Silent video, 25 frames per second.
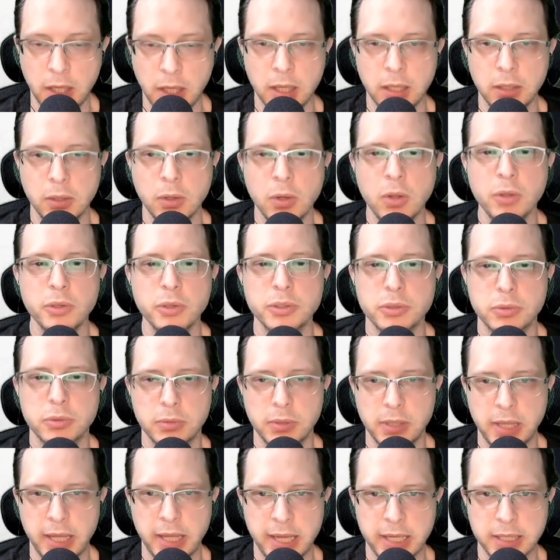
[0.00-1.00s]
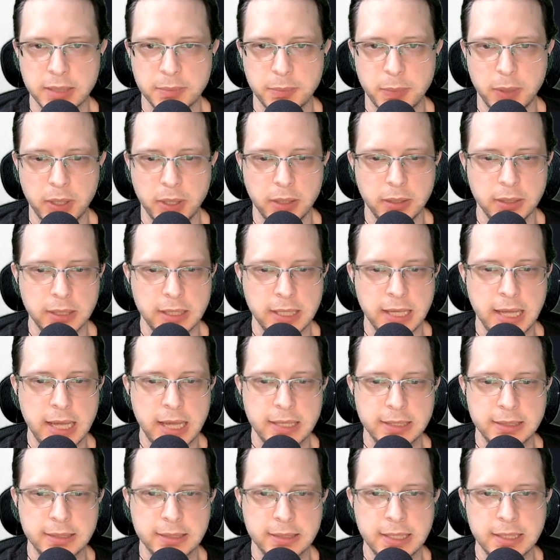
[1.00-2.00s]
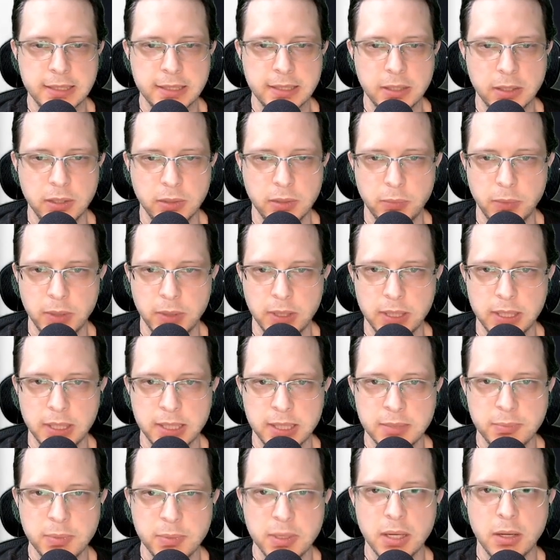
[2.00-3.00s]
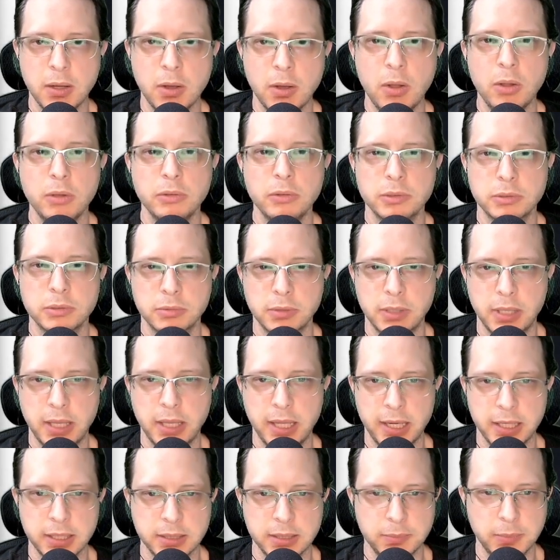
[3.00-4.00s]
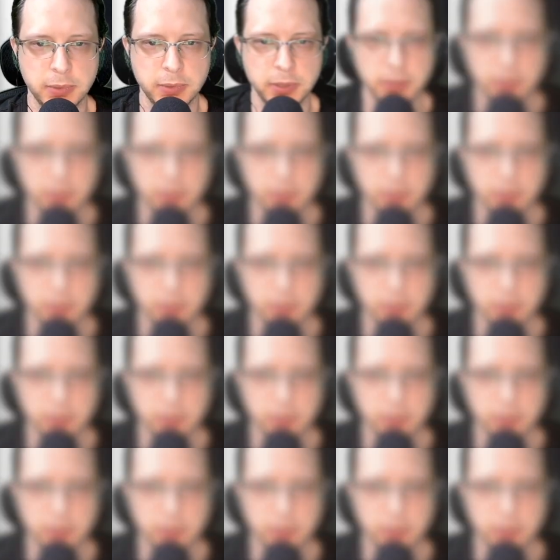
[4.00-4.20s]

Cultural expert. Yes, that's a good one. Let's be a cultural expert.